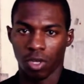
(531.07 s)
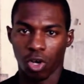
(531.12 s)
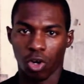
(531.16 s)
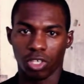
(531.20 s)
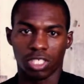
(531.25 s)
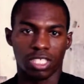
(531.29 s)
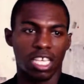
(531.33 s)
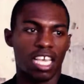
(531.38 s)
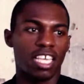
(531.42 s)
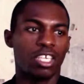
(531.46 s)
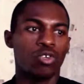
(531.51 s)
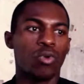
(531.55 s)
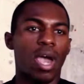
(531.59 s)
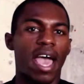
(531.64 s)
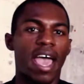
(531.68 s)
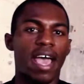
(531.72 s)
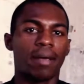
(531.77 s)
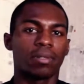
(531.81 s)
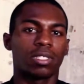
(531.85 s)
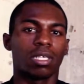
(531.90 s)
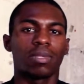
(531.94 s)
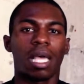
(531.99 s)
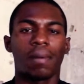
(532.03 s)
or say you
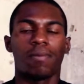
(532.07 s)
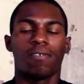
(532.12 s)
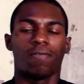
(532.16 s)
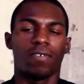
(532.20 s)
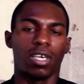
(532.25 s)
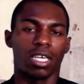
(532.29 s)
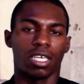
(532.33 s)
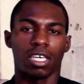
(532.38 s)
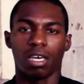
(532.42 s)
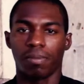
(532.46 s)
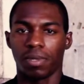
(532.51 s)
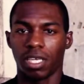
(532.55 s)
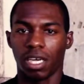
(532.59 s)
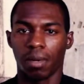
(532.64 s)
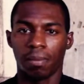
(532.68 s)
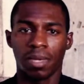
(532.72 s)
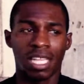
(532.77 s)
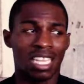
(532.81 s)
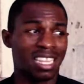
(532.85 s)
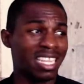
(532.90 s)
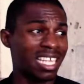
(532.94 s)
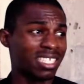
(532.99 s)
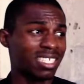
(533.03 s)
have some type of event coming up.
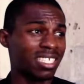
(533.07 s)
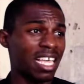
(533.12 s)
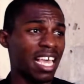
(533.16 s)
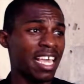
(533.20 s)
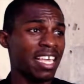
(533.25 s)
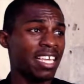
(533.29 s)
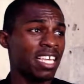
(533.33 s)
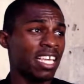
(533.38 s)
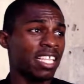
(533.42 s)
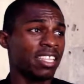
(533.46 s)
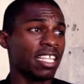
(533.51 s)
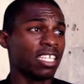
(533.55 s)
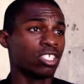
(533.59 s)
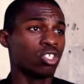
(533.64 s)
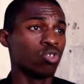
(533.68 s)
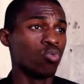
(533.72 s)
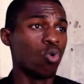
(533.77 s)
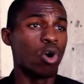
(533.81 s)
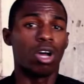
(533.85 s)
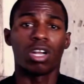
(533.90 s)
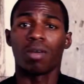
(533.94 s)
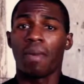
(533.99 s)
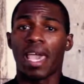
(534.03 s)
Let's say that you
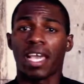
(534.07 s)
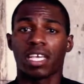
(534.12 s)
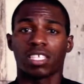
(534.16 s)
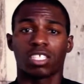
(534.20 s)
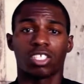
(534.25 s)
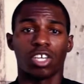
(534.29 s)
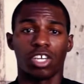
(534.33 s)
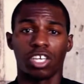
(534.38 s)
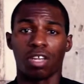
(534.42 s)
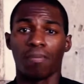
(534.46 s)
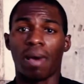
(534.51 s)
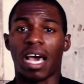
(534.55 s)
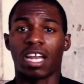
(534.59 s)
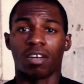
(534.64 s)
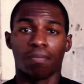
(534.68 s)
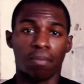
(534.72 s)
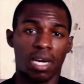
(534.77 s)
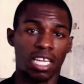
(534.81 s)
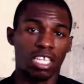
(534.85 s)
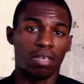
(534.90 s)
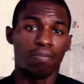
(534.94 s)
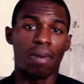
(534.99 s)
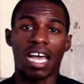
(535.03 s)
want to make a certain amount of
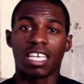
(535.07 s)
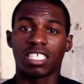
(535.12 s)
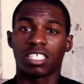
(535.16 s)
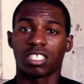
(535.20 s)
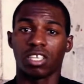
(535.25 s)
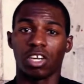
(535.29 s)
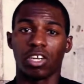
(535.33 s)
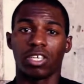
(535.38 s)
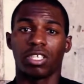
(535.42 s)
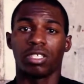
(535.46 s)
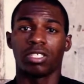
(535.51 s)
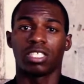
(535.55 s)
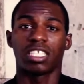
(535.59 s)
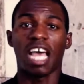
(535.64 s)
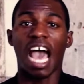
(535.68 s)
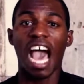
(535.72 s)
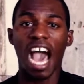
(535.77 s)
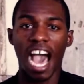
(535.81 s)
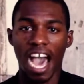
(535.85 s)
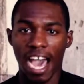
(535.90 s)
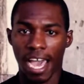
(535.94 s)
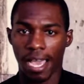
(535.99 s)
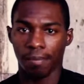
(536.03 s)
money by a certain
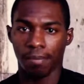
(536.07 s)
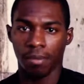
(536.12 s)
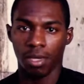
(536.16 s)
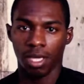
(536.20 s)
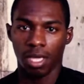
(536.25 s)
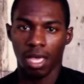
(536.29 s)
time.